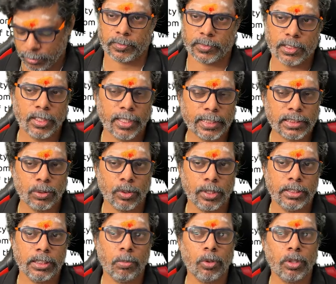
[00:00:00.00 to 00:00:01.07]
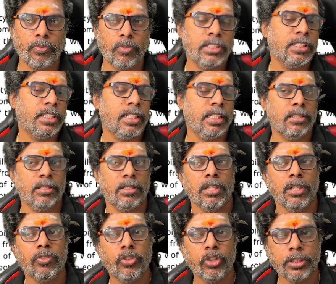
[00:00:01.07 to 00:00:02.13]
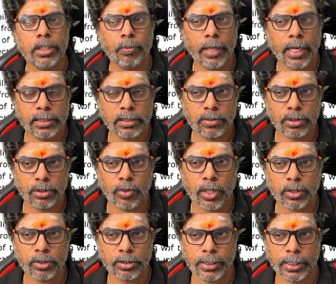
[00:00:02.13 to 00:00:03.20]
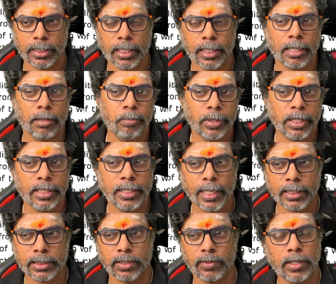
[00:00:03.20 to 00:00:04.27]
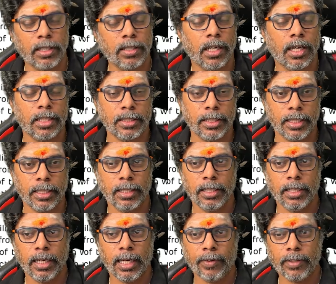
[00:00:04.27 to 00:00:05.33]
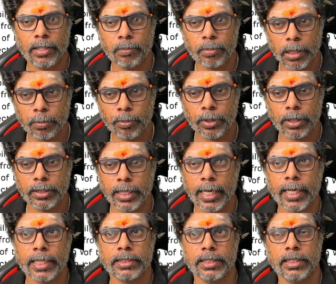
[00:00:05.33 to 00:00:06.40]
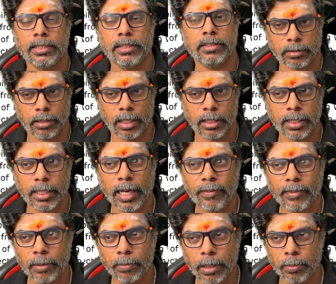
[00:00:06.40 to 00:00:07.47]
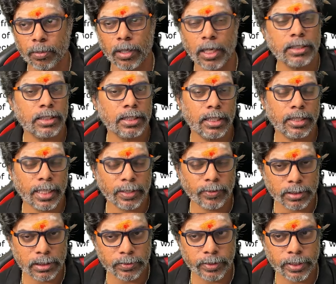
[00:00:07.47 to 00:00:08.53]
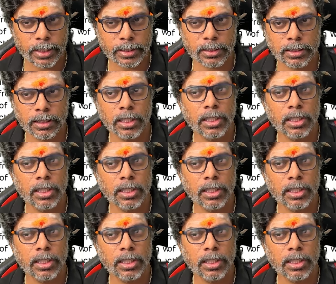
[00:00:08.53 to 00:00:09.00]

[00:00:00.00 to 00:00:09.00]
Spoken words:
the next one is about vision and future plans. So what to check? A company direction, are they having a proper direction? Are they having a proper logical diversification?